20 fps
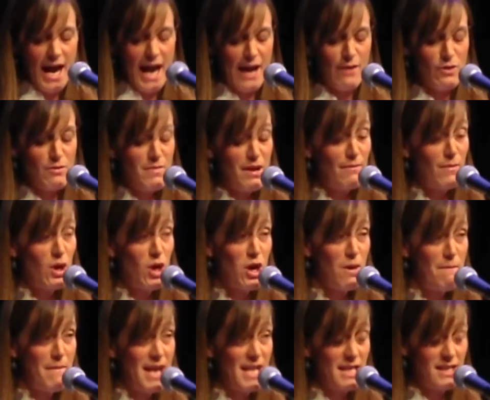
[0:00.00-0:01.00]
I remember
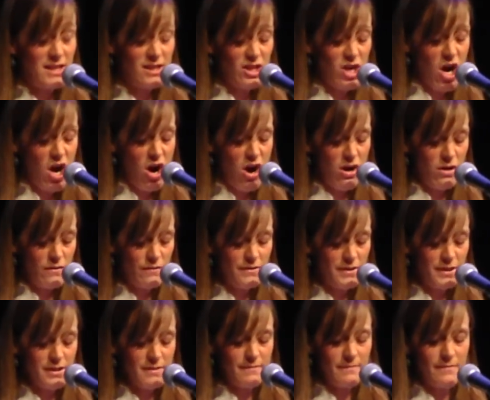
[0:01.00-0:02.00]
her many
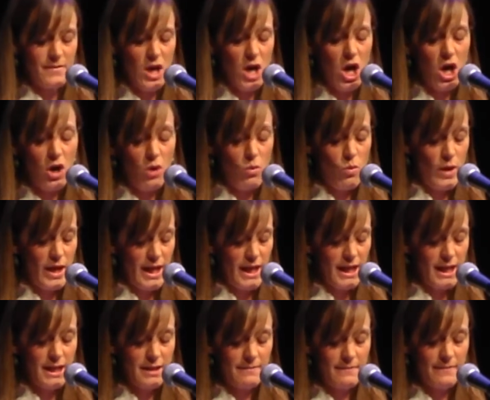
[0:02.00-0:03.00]
scarves, her
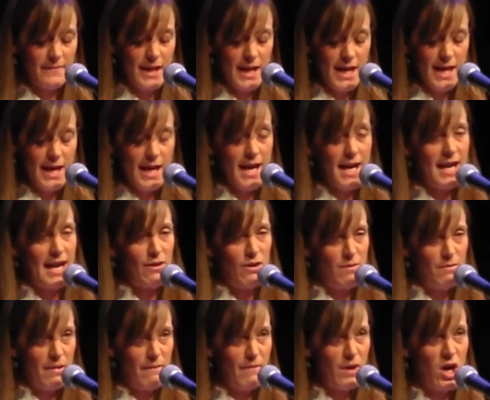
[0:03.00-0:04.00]
wig, and I
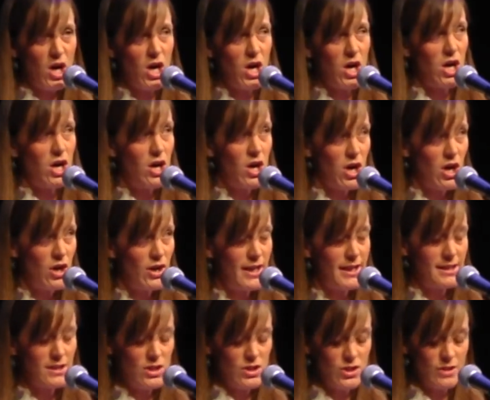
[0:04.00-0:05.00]
remember her
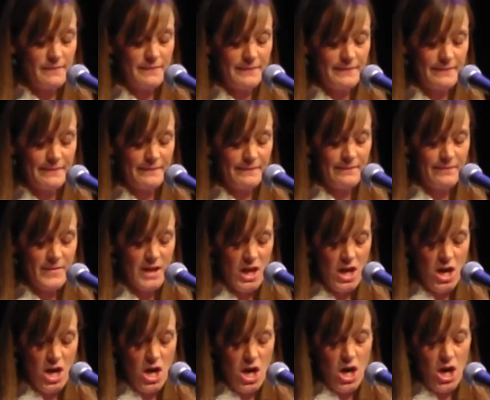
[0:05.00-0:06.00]
courage.
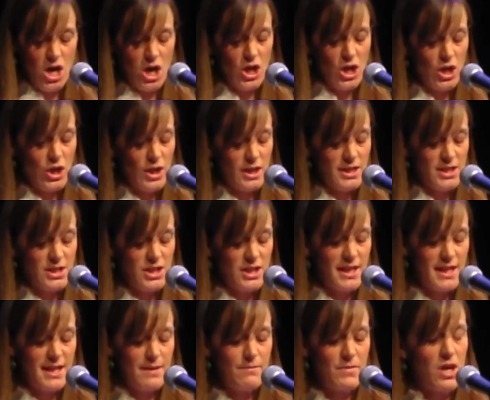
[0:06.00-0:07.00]
Her courage to
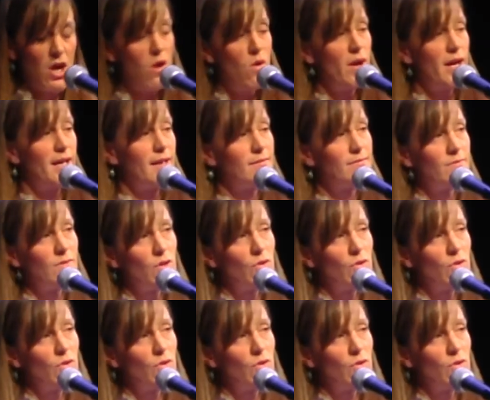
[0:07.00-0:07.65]
keep going,